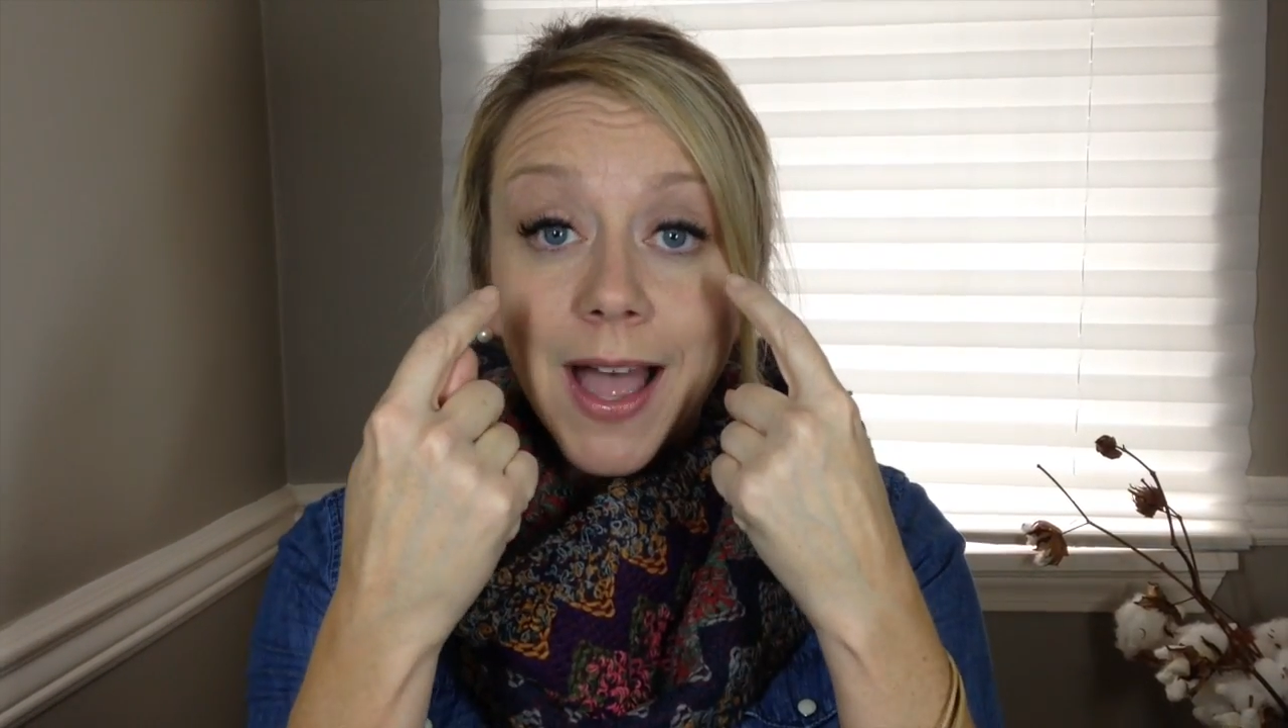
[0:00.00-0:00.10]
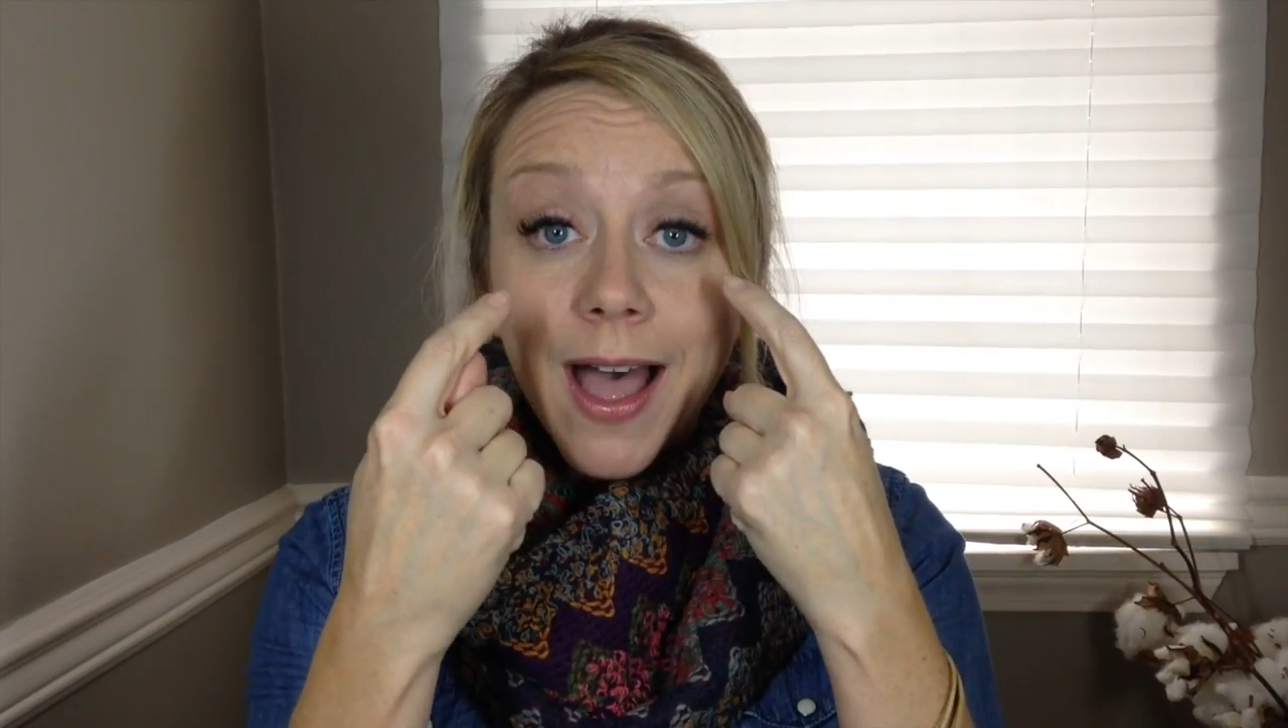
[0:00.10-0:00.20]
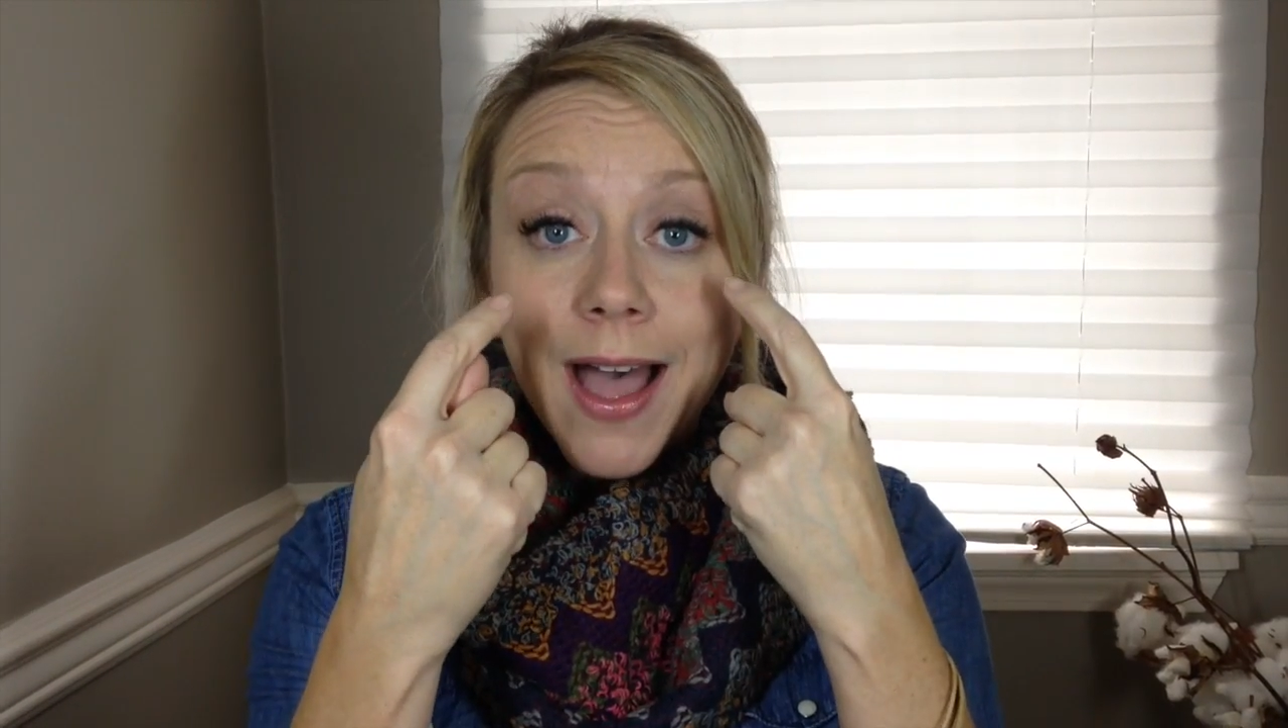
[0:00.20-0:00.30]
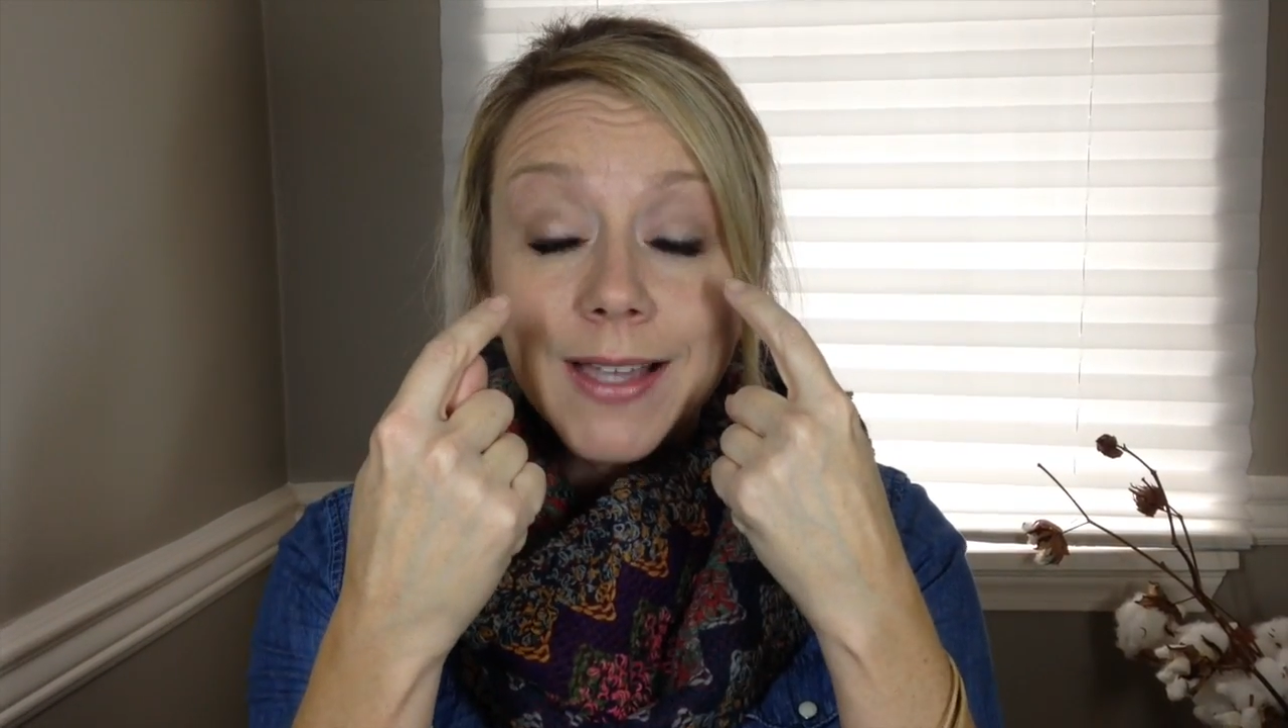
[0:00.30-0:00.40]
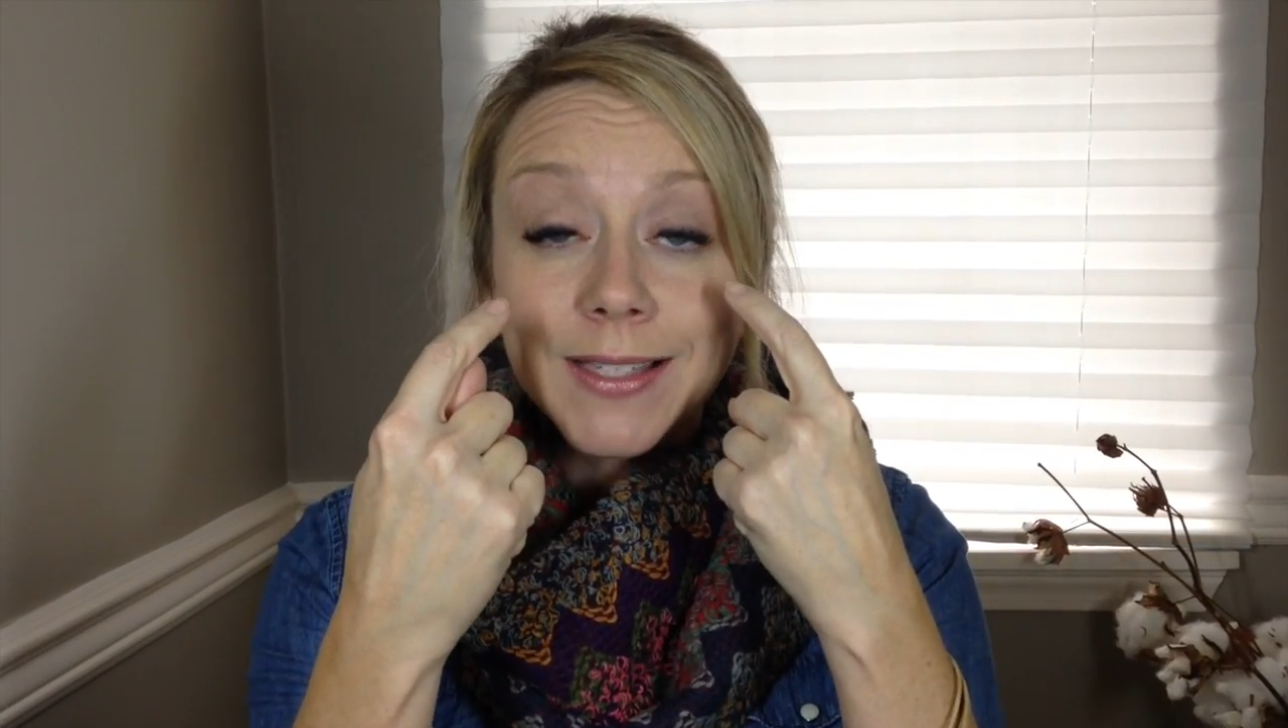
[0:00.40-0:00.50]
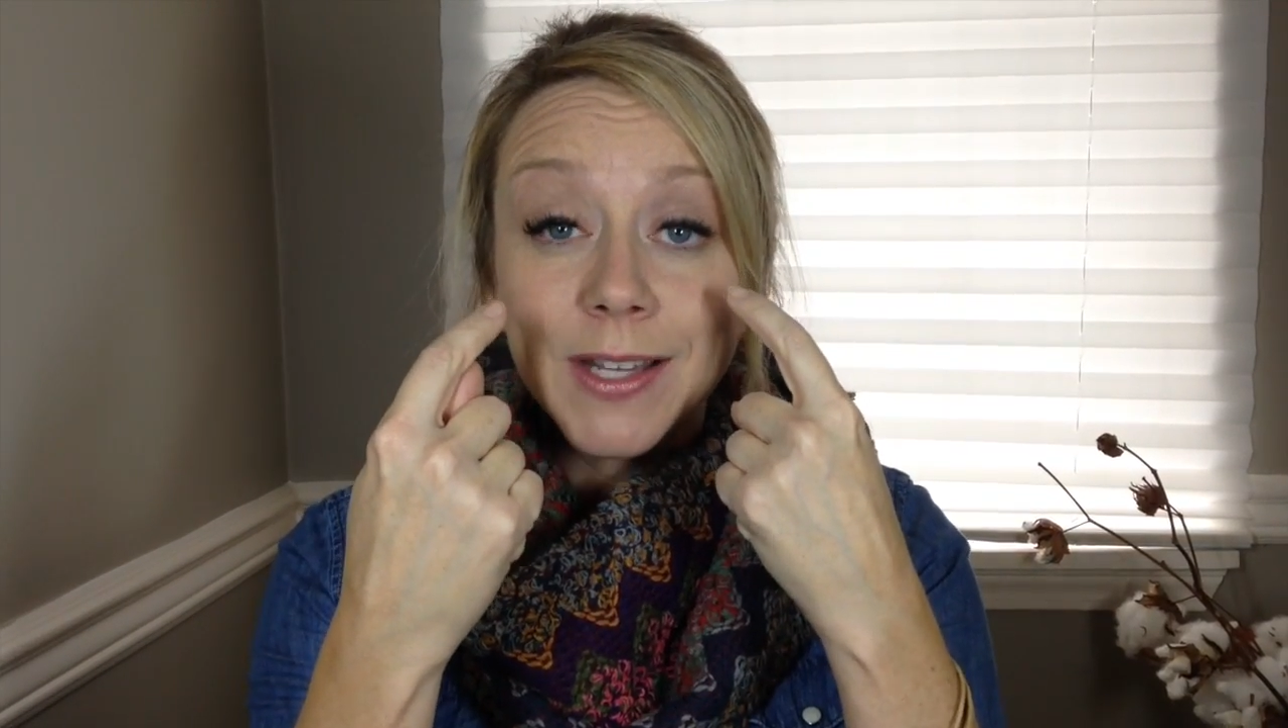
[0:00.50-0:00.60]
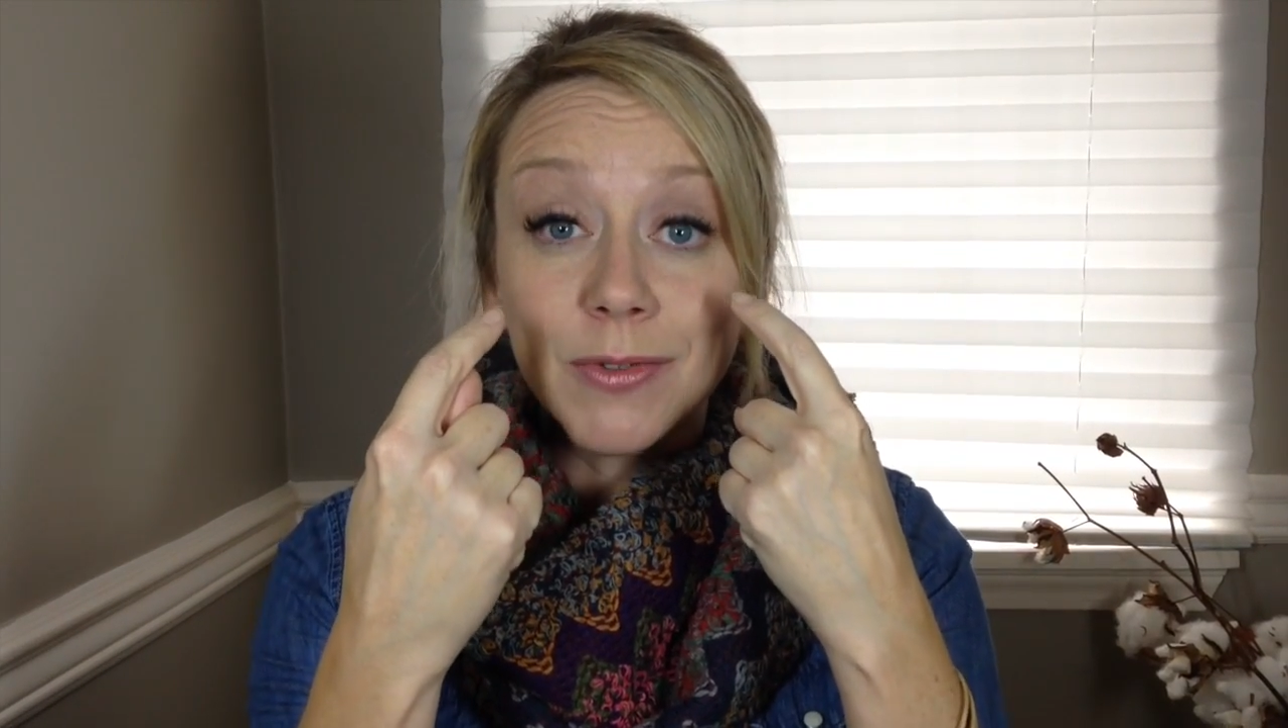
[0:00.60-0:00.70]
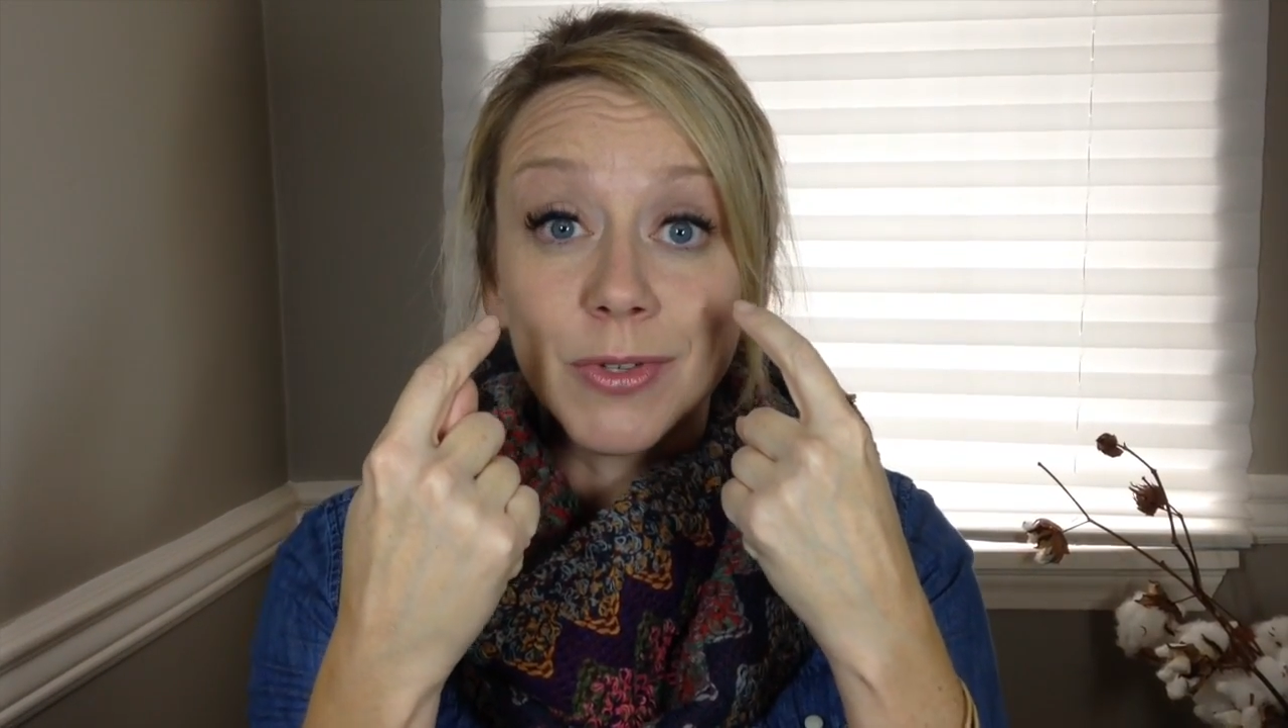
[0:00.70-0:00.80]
eyes tell